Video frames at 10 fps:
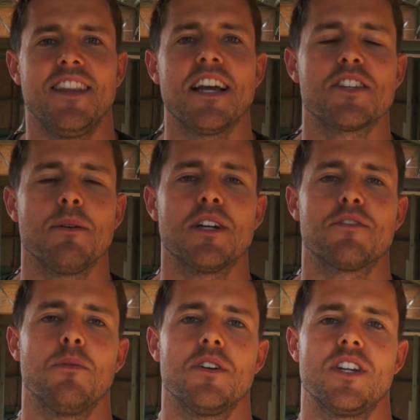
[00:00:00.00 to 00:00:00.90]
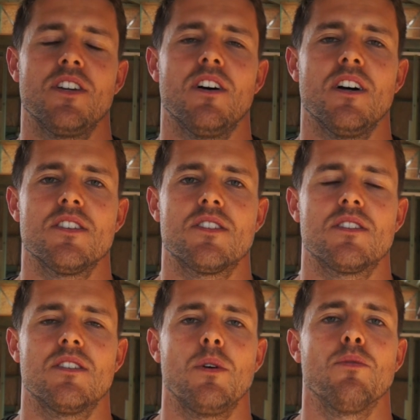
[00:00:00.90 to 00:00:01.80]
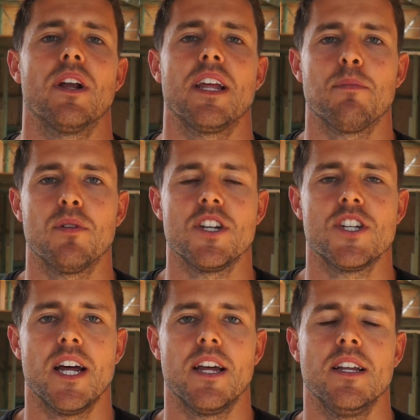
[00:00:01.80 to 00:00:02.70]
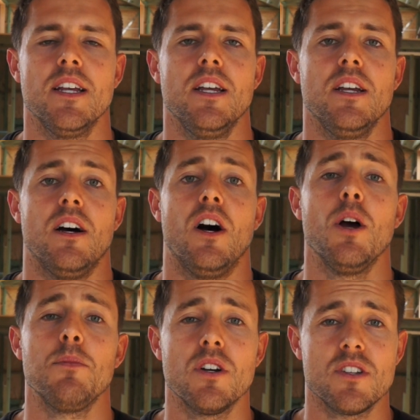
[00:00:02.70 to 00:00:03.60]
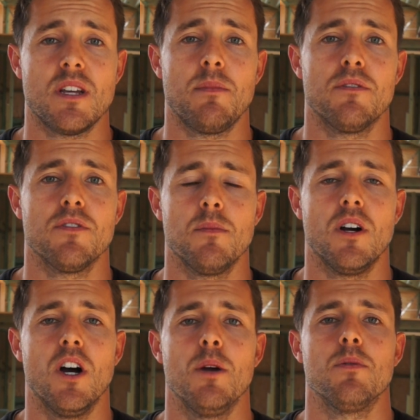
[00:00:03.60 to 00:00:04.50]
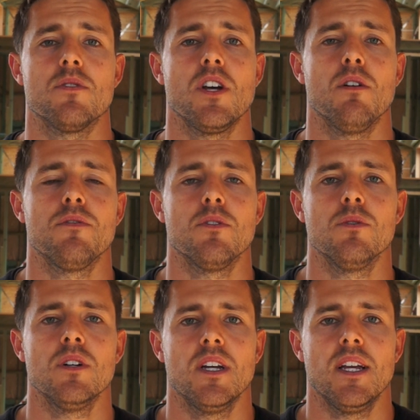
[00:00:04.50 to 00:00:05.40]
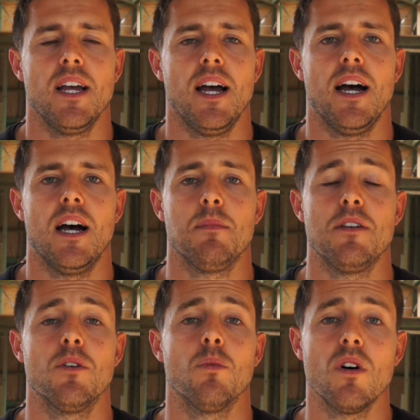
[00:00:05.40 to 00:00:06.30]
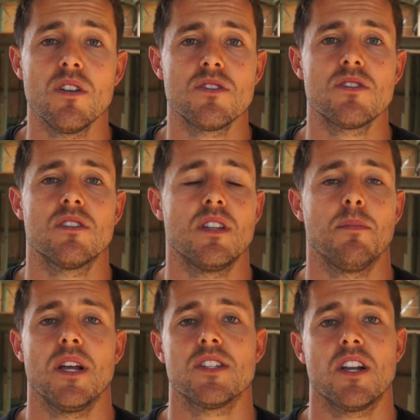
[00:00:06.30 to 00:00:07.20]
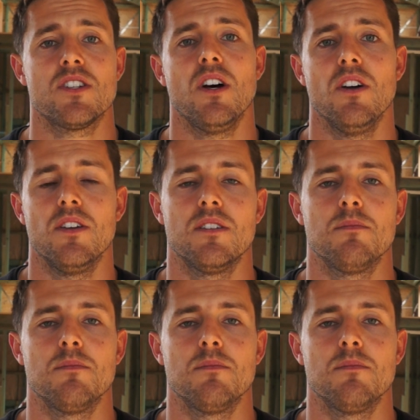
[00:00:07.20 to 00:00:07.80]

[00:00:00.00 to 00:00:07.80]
Thanks so much for watching, guys. We really appreciate it. I hope you got something from it. I hope it was helpful. If it was, then please let us know.